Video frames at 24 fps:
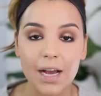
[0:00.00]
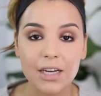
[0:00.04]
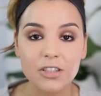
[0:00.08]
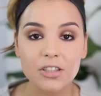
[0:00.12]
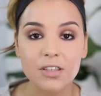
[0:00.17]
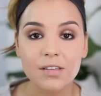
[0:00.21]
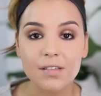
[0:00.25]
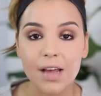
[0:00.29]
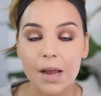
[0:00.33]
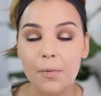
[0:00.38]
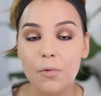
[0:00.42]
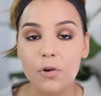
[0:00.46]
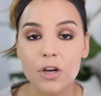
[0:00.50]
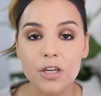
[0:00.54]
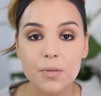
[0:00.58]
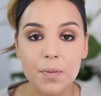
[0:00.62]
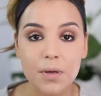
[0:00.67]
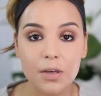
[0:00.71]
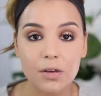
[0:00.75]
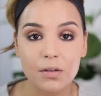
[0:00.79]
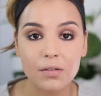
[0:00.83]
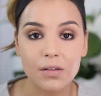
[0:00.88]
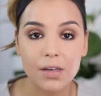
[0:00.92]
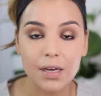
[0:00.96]
lashes I'm going to
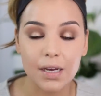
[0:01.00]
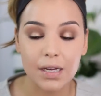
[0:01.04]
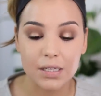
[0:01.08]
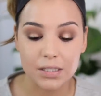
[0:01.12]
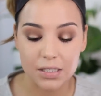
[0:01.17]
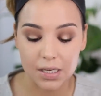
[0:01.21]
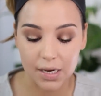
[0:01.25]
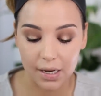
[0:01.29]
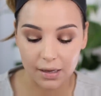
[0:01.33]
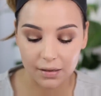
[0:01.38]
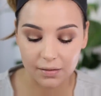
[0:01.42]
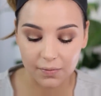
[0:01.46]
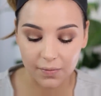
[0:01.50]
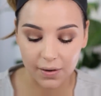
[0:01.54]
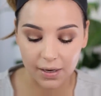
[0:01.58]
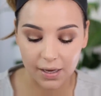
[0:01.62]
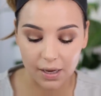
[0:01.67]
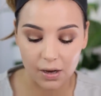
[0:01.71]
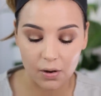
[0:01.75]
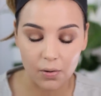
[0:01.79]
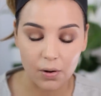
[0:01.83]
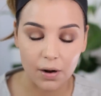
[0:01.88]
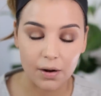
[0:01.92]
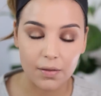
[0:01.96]
be using in today's
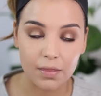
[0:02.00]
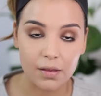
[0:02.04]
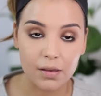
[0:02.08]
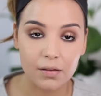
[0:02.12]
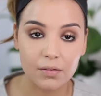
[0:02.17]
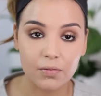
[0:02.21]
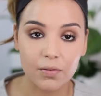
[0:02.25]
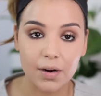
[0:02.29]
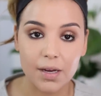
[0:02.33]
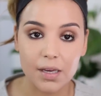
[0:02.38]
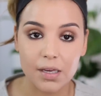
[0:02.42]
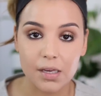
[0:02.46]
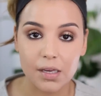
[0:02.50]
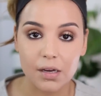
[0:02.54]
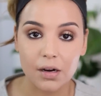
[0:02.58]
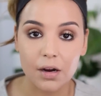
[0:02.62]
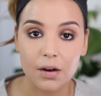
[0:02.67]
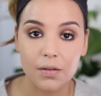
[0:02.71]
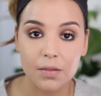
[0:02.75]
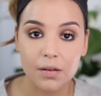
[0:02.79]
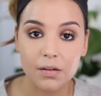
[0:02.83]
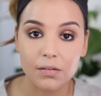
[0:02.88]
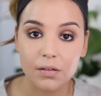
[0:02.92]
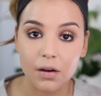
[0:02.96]
video are these right
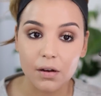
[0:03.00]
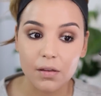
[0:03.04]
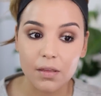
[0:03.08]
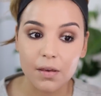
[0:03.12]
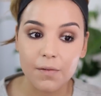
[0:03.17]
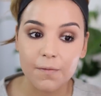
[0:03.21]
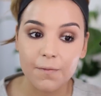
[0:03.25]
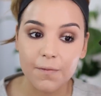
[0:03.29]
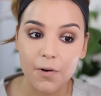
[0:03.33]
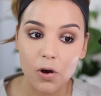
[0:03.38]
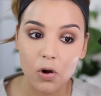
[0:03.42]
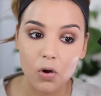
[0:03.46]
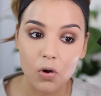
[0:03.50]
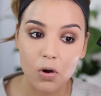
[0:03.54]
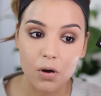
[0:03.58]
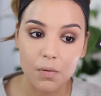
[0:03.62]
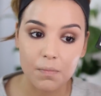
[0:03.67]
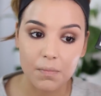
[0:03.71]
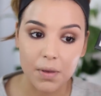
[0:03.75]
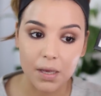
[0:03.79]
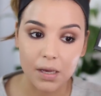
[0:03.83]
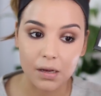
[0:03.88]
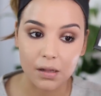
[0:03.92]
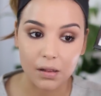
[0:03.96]
here. These are the Faux
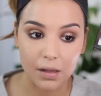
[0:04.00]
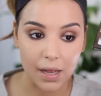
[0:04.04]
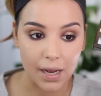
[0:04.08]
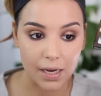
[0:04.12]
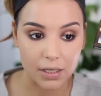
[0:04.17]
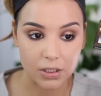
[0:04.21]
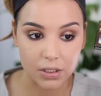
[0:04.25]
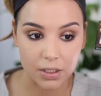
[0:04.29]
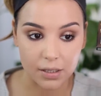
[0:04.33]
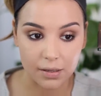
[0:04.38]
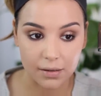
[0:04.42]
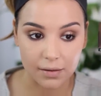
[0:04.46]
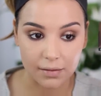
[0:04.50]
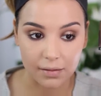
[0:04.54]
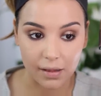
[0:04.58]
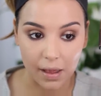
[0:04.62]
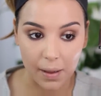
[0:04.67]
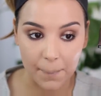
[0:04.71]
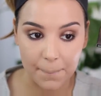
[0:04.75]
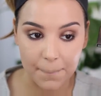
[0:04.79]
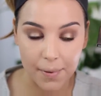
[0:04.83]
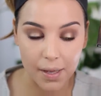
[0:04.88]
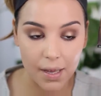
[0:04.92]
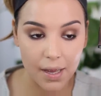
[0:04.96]
Mink Lashes
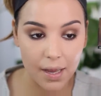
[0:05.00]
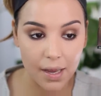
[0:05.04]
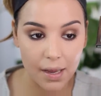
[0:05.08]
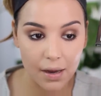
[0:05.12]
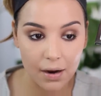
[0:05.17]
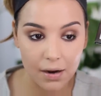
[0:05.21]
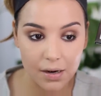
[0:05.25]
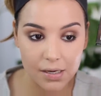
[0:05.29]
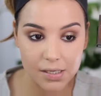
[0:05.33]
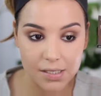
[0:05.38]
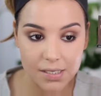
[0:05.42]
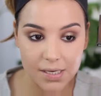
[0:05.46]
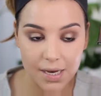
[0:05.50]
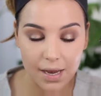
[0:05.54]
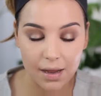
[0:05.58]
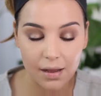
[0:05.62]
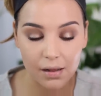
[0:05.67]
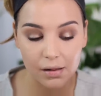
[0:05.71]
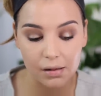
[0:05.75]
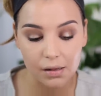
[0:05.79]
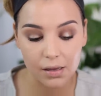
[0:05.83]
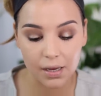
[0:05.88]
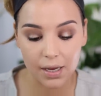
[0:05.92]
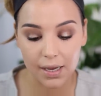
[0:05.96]
by
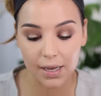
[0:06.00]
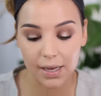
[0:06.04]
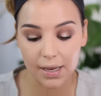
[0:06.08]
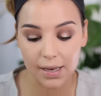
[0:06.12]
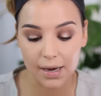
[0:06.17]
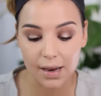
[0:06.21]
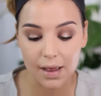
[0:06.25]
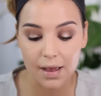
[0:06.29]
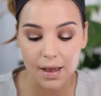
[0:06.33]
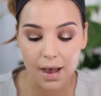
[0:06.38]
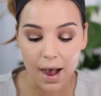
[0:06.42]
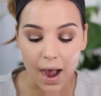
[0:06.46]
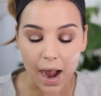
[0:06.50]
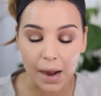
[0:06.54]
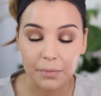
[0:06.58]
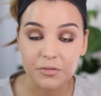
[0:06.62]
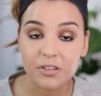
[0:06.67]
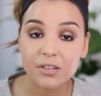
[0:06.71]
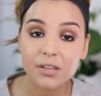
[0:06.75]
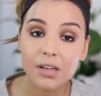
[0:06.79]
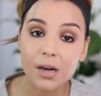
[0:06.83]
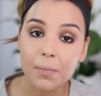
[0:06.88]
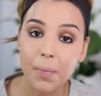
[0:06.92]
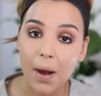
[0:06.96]
Ardell, and
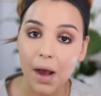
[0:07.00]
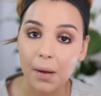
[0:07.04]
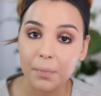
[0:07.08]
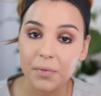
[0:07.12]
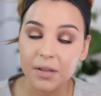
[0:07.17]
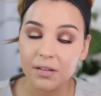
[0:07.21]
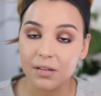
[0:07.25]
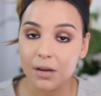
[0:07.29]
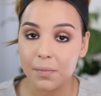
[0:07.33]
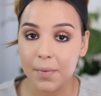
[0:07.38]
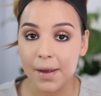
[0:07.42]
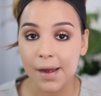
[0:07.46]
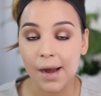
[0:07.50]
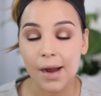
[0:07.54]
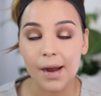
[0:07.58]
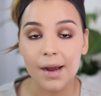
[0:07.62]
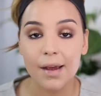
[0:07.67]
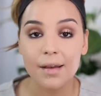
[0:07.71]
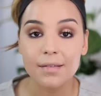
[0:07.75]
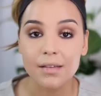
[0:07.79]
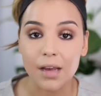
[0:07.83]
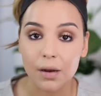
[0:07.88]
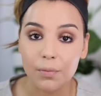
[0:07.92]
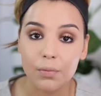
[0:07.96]
I'm just gonna pop these on my
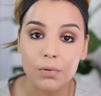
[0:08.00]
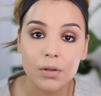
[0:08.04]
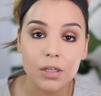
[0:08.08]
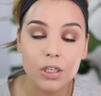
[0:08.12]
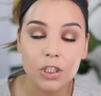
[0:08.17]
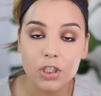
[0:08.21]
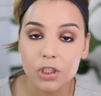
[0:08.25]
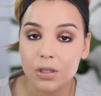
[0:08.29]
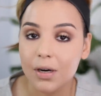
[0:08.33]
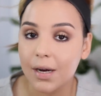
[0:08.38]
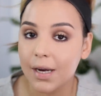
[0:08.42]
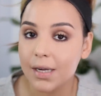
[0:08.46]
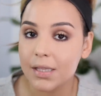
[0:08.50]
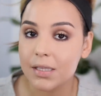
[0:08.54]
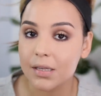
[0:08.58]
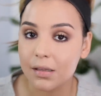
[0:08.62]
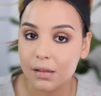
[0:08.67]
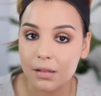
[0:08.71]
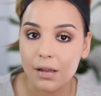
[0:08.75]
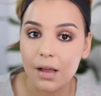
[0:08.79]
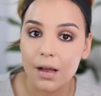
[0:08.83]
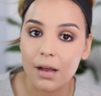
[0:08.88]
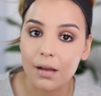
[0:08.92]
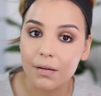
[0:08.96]
eyes. I really tried
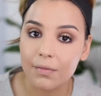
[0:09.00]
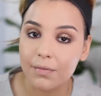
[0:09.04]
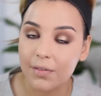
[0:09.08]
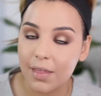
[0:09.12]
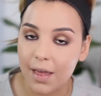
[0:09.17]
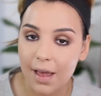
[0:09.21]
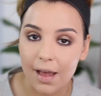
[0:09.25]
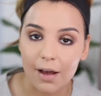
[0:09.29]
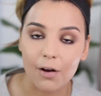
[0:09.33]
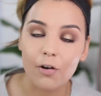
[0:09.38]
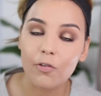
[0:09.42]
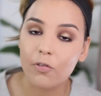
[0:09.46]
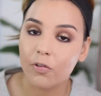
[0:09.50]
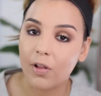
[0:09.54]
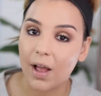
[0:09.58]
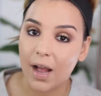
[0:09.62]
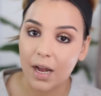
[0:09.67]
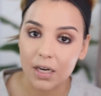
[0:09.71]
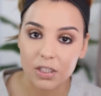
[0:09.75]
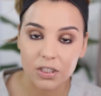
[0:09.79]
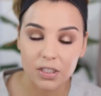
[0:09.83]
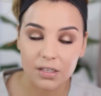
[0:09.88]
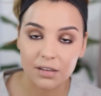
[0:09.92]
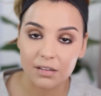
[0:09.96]
to love the e l f
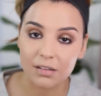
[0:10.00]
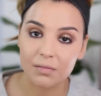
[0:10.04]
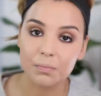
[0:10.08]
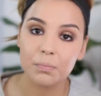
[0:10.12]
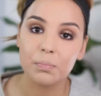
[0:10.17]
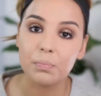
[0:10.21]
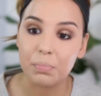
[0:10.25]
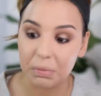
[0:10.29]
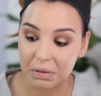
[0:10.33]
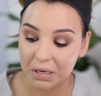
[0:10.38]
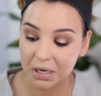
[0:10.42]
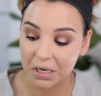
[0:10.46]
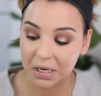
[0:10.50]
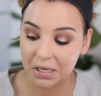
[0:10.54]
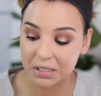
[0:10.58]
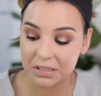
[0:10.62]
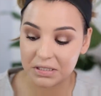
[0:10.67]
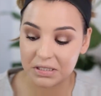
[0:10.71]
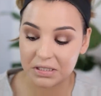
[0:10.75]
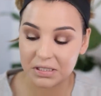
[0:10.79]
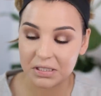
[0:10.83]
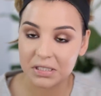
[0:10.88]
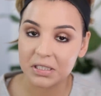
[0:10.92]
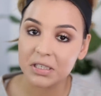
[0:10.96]
lashes,
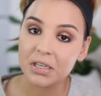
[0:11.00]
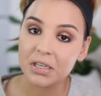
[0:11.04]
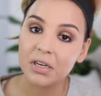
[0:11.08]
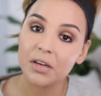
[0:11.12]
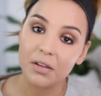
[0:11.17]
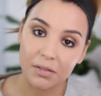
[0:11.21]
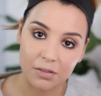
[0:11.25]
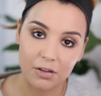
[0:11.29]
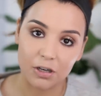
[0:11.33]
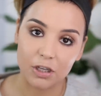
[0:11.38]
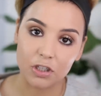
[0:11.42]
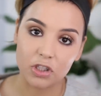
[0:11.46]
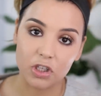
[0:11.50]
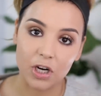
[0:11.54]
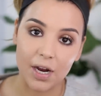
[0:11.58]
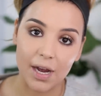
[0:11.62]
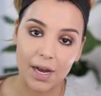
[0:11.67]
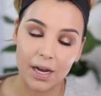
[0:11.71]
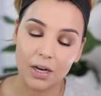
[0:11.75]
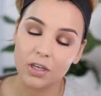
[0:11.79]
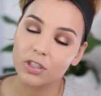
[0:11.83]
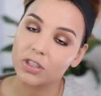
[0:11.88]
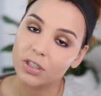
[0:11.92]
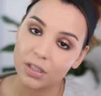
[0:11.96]
but they're
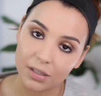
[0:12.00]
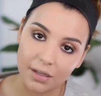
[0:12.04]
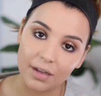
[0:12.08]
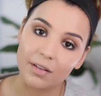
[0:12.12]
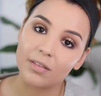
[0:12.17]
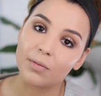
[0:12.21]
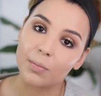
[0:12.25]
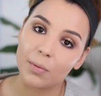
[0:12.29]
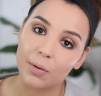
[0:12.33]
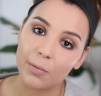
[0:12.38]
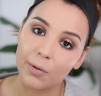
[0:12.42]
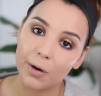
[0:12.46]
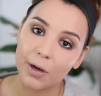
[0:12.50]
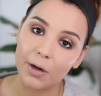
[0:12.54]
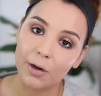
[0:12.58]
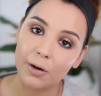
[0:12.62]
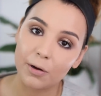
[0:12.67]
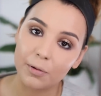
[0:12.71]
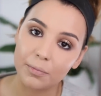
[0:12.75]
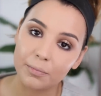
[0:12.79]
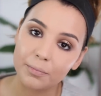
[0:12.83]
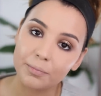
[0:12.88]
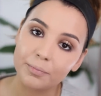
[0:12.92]
trash, let's be real.